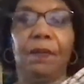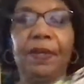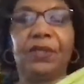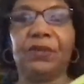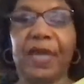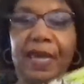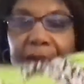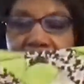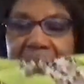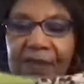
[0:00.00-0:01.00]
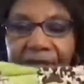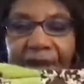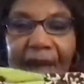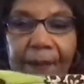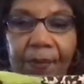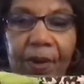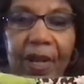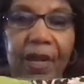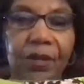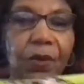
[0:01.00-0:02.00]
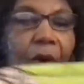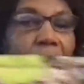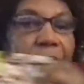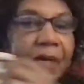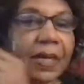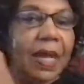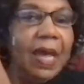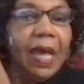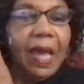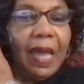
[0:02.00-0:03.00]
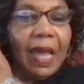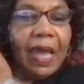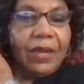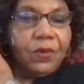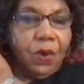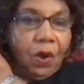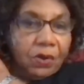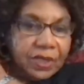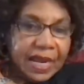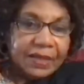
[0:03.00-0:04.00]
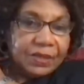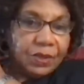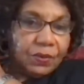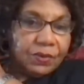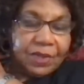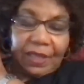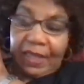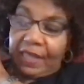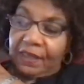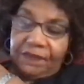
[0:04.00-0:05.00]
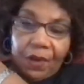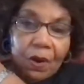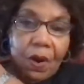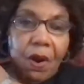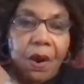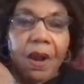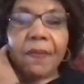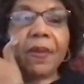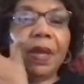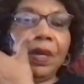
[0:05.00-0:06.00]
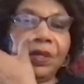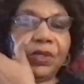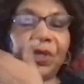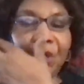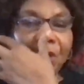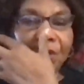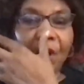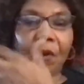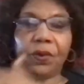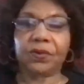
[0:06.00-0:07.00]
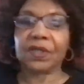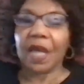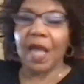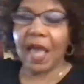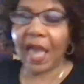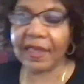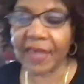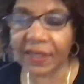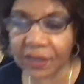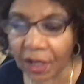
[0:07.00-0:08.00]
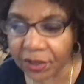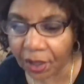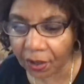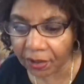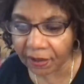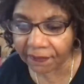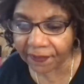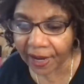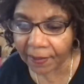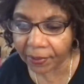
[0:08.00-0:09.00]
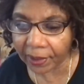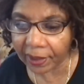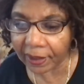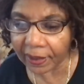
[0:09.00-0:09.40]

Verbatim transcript: But you take a piece of fabric and you hold it, and you hold it out the length of your arm to your nose, and that's a yard of fabric.